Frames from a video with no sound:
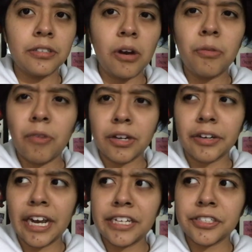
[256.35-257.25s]
On one
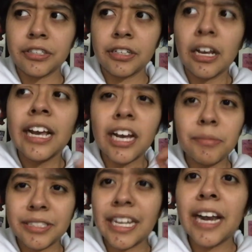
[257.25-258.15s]
occasion. He
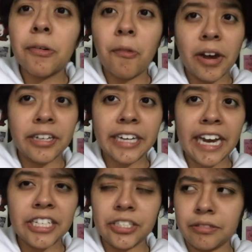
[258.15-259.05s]
almost died in one
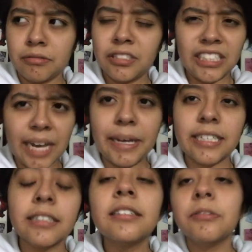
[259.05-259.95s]
occasion. Damn it!
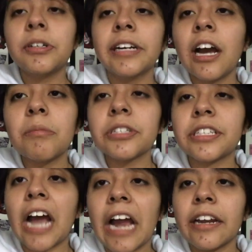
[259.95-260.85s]
Well, he
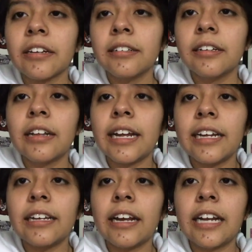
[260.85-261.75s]
almost died. And
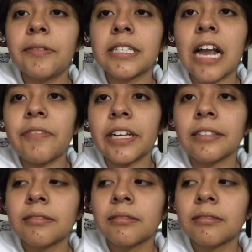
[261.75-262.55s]
I and I was laughing.